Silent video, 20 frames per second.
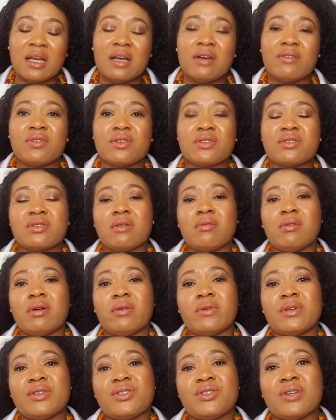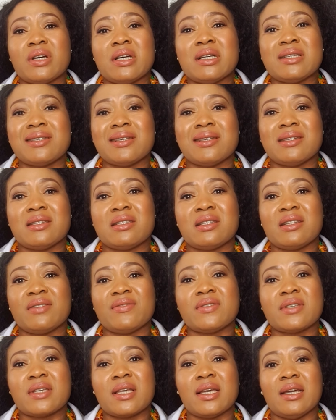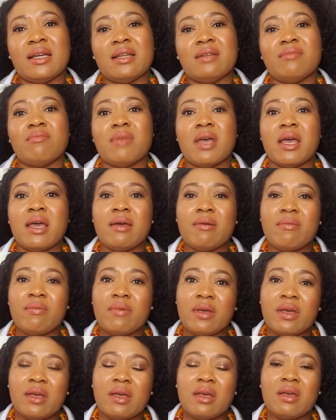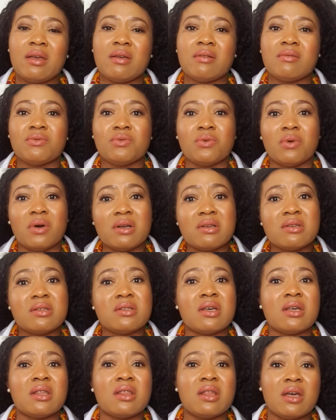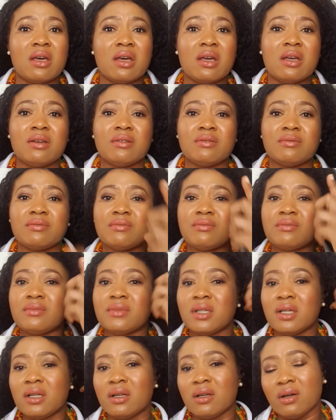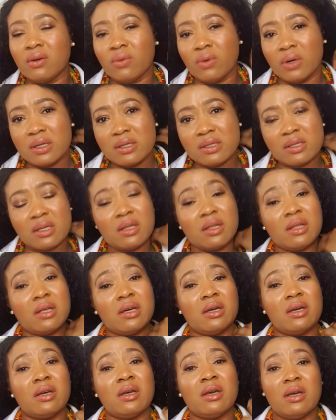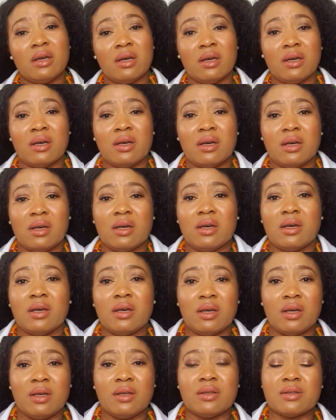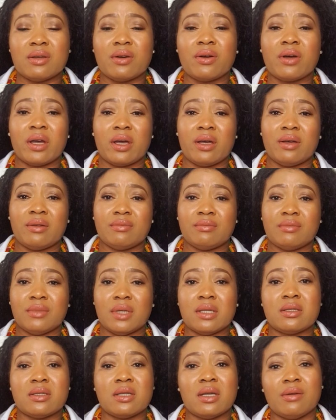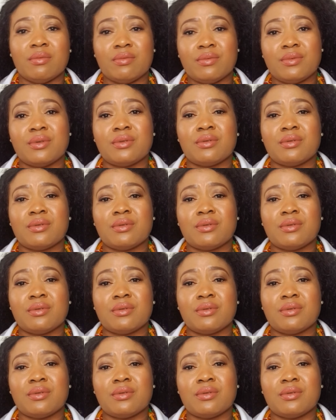For someone with dry sensitive skin, maybe once a day, once a day is okay, except